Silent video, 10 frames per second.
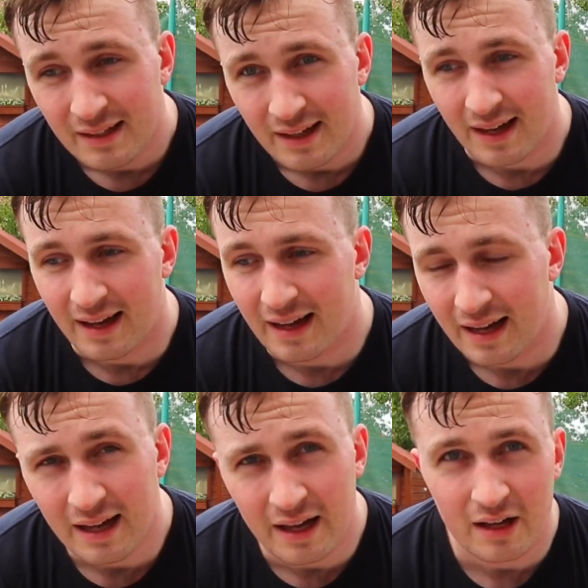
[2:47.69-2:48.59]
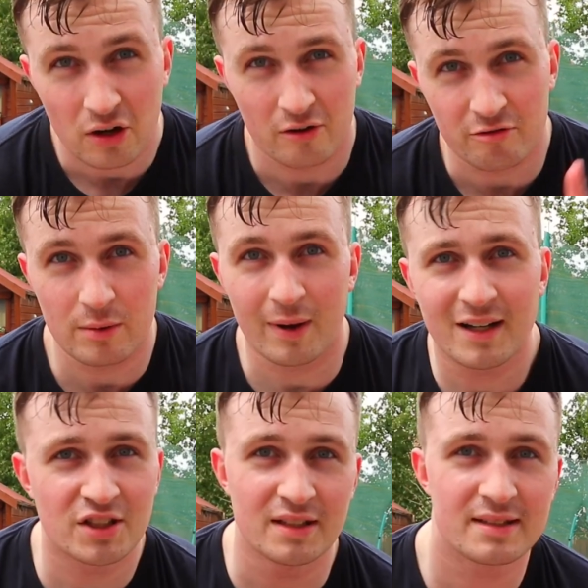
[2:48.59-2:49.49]
I'm going to
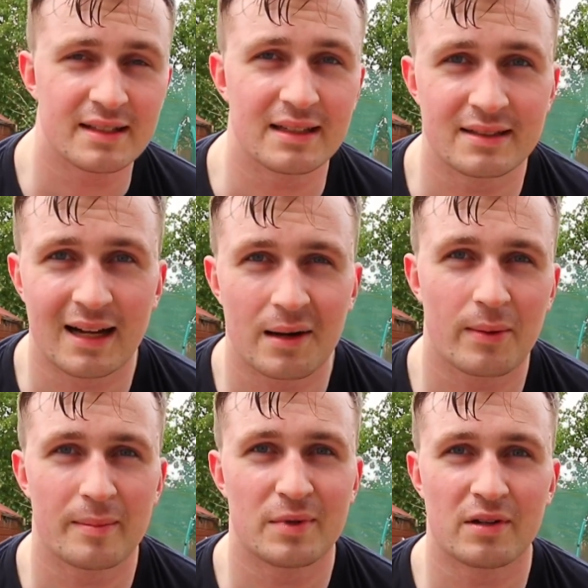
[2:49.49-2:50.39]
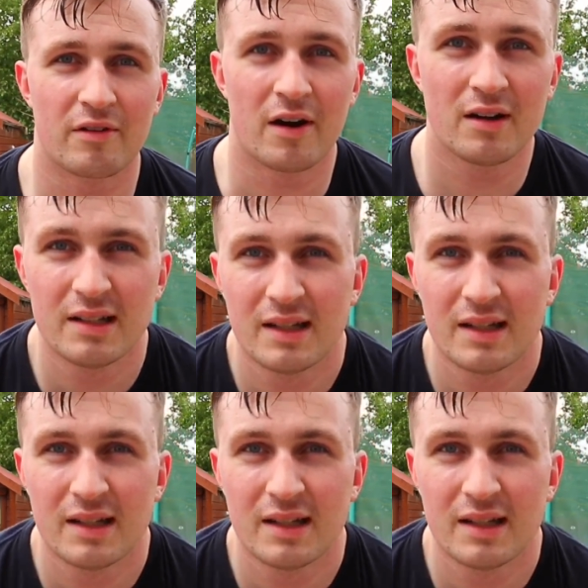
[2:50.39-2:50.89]
rewatch it and see exactly what I'm doing wrong.